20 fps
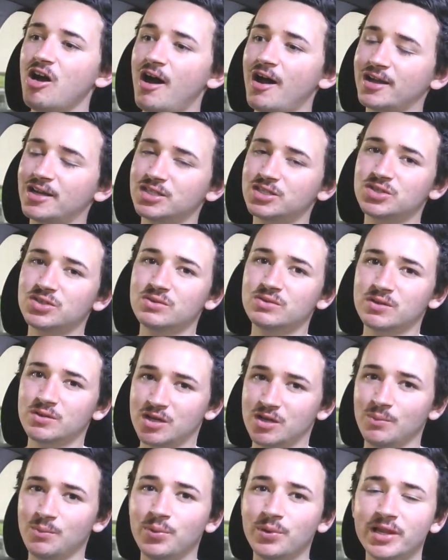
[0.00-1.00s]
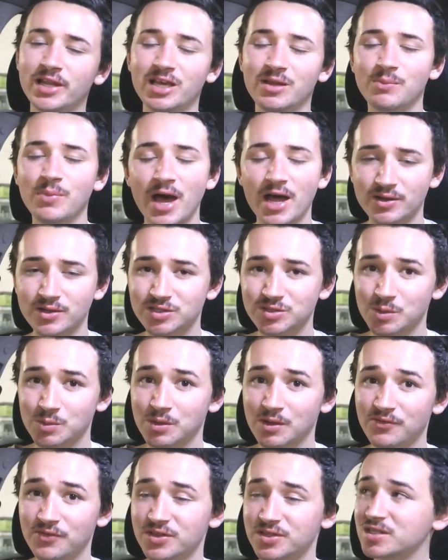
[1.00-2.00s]
I could do a complete panel
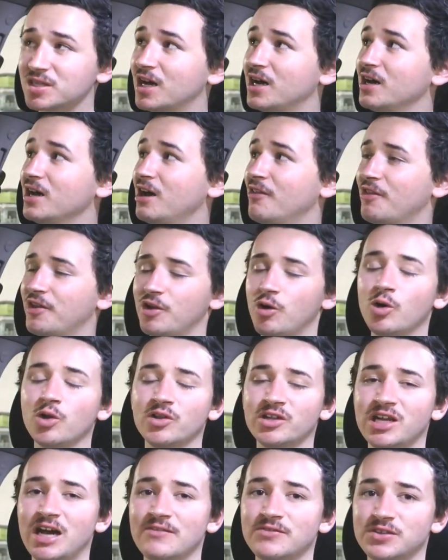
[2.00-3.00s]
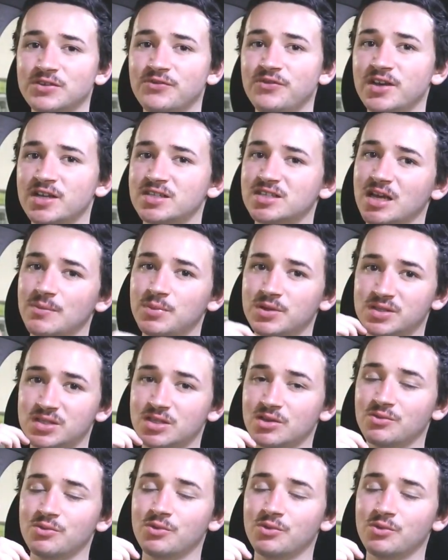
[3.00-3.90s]
swap of this car, and then all I'd have to fix up is